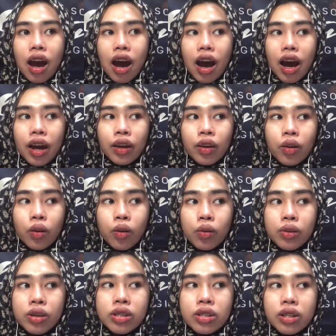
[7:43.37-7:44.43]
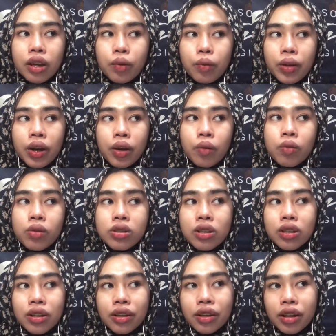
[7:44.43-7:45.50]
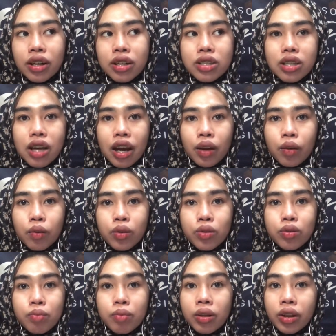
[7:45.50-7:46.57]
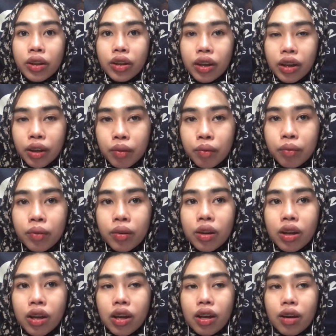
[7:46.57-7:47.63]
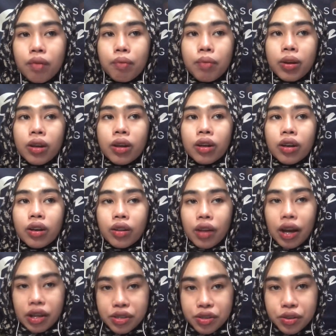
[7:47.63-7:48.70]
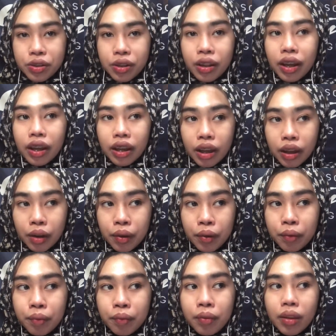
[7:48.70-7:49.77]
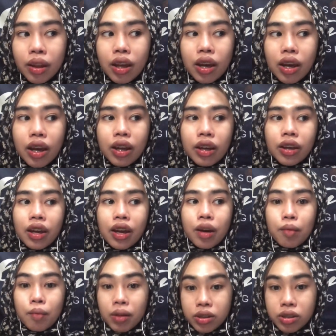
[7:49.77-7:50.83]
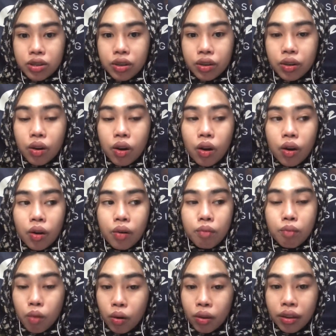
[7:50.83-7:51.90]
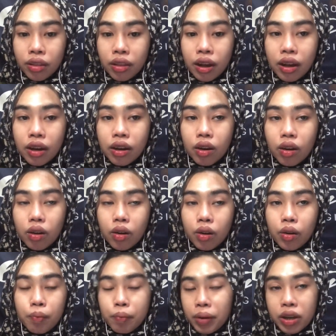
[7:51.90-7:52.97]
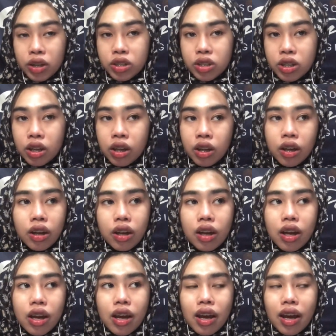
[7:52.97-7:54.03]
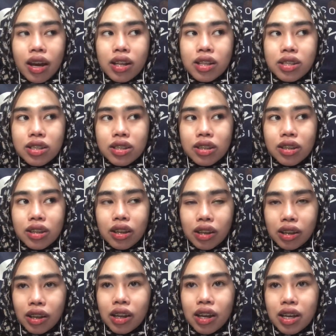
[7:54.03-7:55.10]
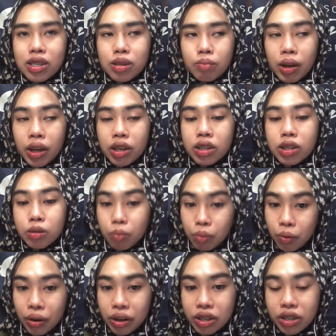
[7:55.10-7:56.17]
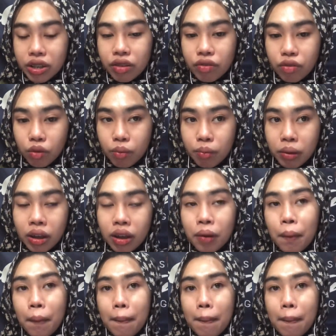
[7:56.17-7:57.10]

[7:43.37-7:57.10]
I always, that when I was a little kid, I want to be like him, be a lecturer like him, and get a master or more than that, or PhD. And he is my inspiration for me.